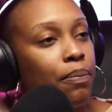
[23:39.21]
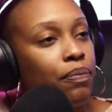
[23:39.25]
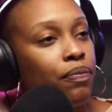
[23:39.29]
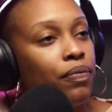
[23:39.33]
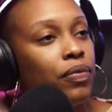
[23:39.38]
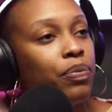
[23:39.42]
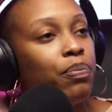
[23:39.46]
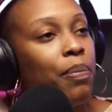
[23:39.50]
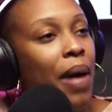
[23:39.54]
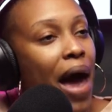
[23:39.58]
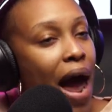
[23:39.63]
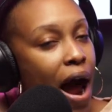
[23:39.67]

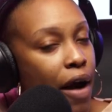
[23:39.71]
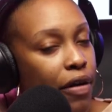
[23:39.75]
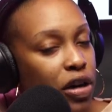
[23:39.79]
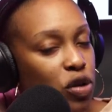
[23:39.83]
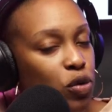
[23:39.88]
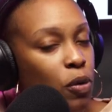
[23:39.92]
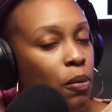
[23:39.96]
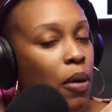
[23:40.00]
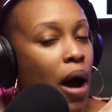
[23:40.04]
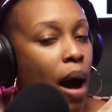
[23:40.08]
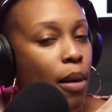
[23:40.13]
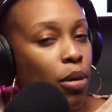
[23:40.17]
Paris
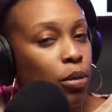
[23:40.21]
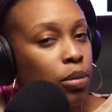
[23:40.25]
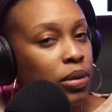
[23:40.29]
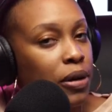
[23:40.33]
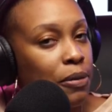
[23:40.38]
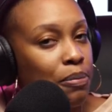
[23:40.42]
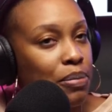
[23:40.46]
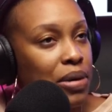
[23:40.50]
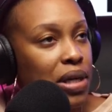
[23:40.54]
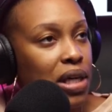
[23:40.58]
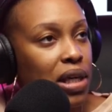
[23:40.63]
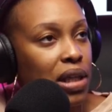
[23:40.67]
would probably
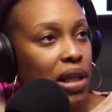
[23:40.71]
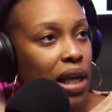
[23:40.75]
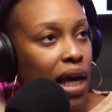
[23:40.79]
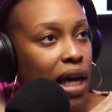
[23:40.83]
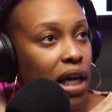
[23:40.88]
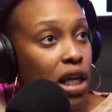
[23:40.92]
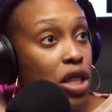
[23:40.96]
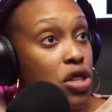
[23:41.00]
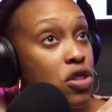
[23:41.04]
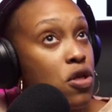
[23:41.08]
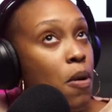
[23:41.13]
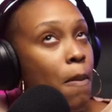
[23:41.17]
be like
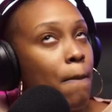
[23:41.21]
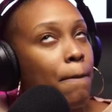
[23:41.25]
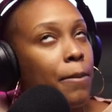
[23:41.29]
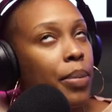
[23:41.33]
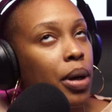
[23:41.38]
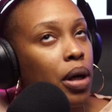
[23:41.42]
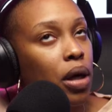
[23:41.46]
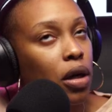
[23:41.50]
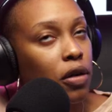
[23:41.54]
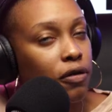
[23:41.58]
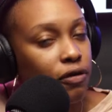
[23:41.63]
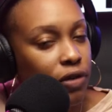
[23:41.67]
the
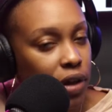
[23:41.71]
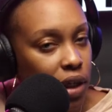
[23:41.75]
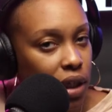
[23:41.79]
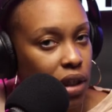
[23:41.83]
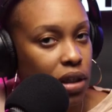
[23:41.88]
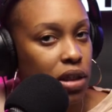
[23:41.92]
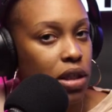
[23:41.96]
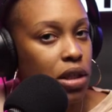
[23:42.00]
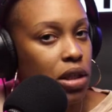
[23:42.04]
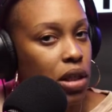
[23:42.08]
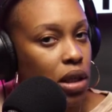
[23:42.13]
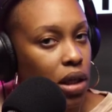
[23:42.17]

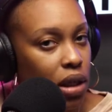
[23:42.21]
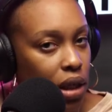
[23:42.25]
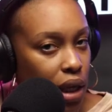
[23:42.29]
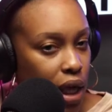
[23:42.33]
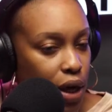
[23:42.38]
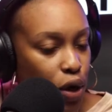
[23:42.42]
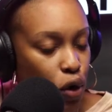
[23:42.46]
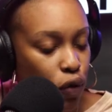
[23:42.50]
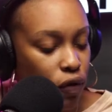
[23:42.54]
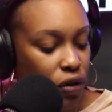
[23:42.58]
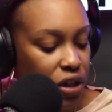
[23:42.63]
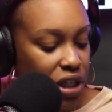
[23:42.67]
perfect
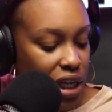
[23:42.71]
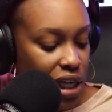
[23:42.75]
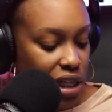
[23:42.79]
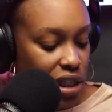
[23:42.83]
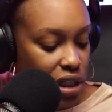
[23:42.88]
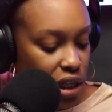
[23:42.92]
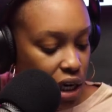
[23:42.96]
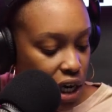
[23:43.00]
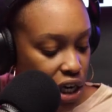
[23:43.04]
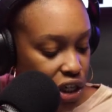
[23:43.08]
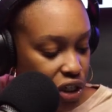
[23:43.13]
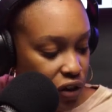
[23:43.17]
layover
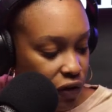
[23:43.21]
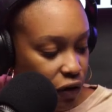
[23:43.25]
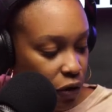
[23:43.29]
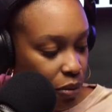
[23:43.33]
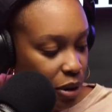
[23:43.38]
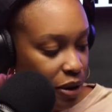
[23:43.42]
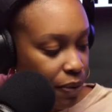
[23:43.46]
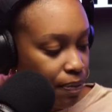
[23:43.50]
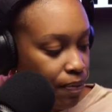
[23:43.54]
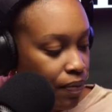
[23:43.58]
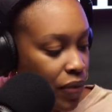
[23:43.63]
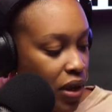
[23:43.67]
destination for me.